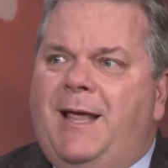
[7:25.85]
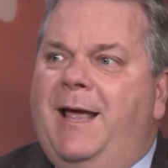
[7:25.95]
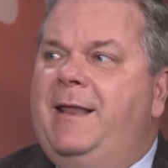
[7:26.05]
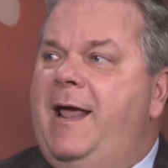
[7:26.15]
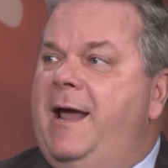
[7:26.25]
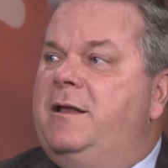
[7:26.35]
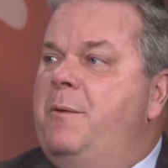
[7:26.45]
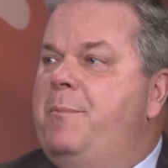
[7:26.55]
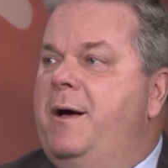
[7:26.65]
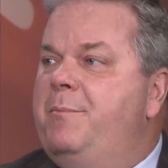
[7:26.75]
And they end
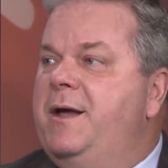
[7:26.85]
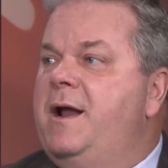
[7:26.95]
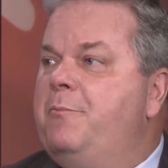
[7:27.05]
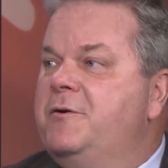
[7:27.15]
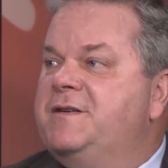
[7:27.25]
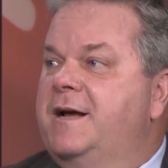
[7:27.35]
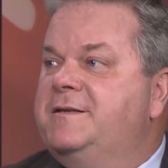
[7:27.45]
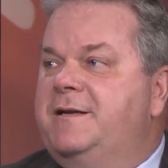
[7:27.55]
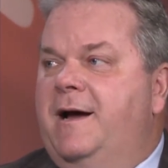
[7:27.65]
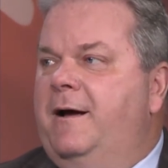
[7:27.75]
up being on both
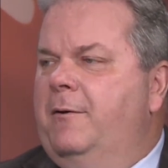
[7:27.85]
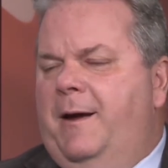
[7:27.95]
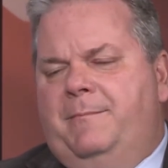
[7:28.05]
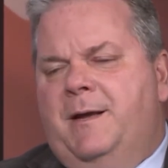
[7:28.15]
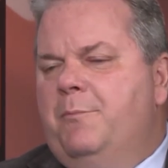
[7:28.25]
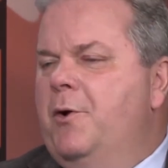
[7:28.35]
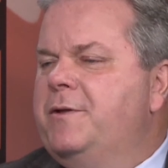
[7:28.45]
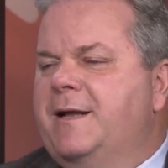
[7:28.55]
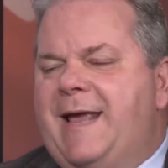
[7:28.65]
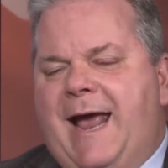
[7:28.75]
sides of the aisle, and
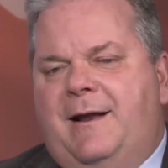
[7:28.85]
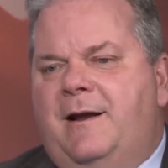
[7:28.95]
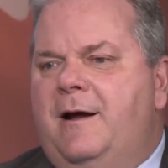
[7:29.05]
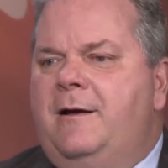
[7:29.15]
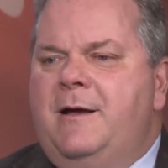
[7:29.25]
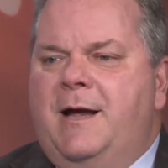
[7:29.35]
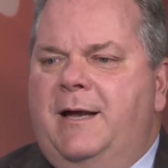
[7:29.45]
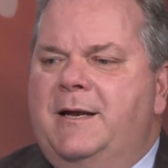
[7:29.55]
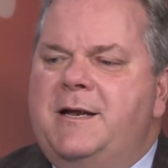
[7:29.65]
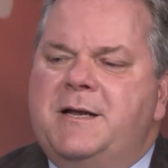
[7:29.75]
both in Canada
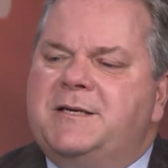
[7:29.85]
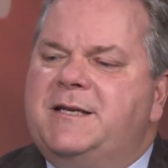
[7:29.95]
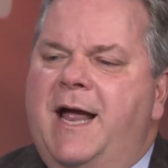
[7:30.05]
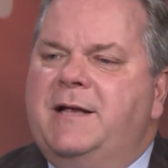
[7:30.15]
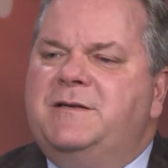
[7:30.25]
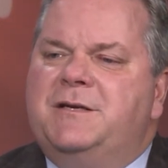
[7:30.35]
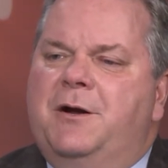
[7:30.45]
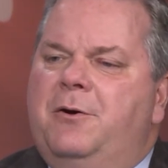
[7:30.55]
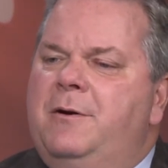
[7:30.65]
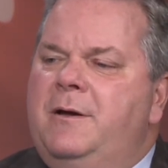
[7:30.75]
and in the States, you
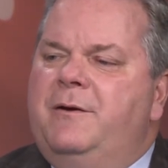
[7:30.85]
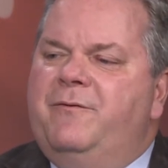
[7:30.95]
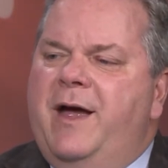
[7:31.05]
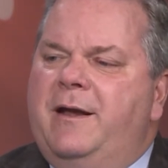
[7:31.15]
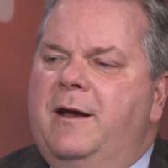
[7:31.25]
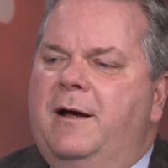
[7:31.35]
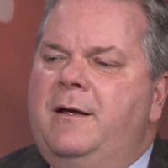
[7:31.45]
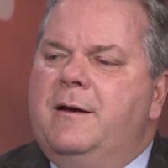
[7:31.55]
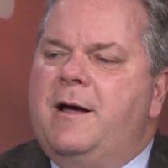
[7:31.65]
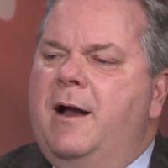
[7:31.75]
know, they had to
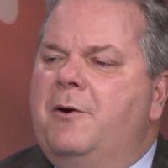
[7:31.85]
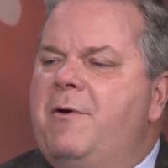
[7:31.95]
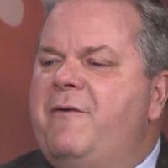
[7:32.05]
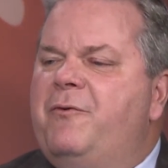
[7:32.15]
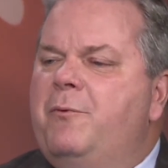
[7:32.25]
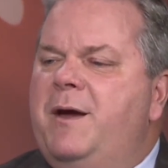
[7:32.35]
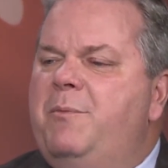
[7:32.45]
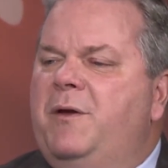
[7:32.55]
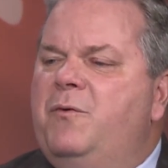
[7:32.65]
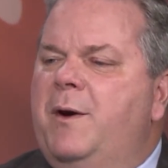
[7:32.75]
kind of referee
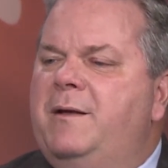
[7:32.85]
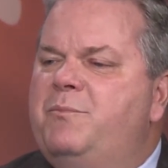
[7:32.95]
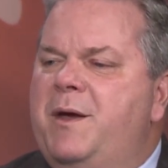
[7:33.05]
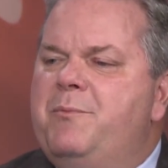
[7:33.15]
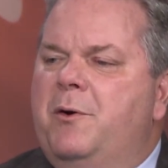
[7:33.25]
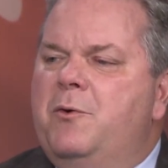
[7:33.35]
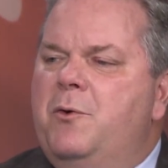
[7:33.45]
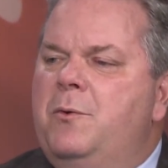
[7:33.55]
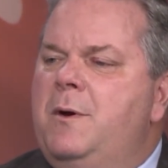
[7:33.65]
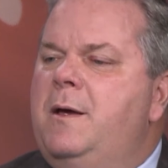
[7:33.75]
between people
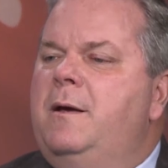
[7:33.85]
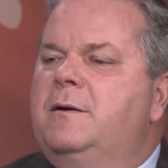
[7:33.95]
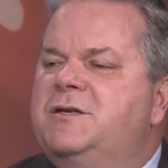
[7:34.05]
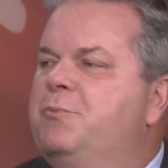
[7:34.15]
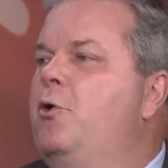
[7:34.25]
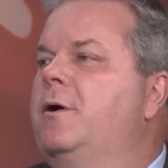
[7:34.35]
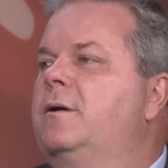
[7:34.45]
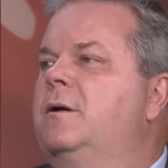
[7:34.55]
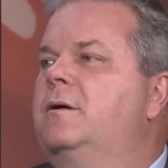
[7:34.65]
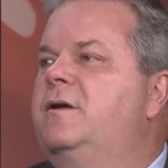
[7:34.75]
who
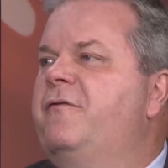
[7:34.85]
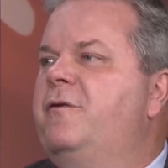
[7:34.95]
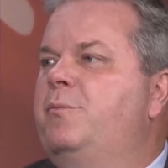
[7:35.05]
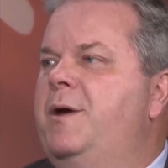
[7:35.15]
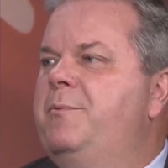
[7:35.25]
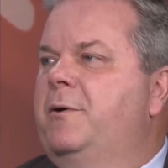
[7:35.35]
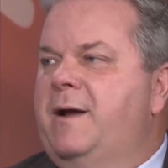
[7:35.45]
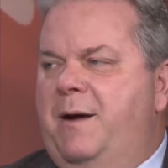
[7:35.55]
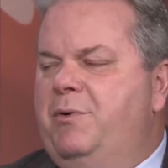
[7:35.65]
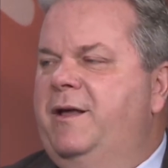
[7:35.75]
support different people,
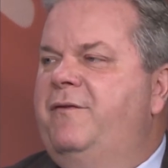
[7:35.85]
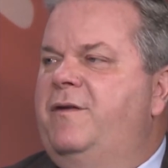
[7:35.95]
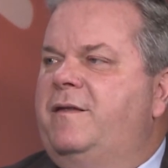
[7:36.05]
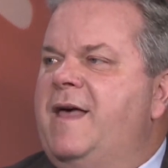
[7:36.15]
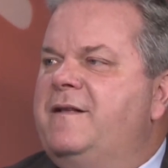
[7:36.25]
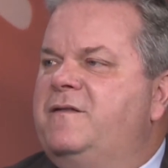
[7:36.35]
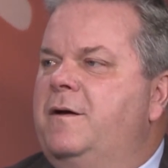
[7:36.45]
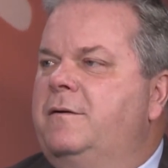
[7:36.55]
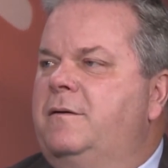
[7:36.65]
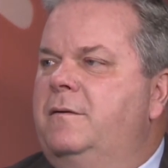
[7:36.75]
and I believe that that's
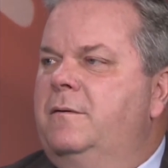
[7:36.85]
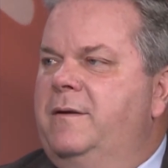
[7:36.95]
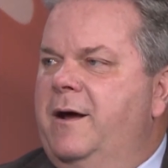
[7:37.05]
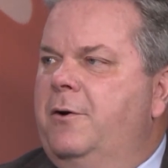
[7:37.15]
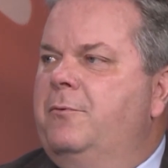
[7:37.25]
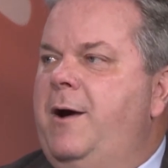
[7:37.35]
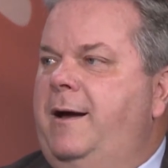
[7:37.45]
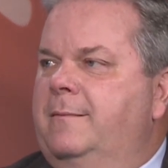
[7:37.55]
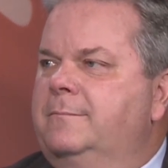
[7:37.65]
their right.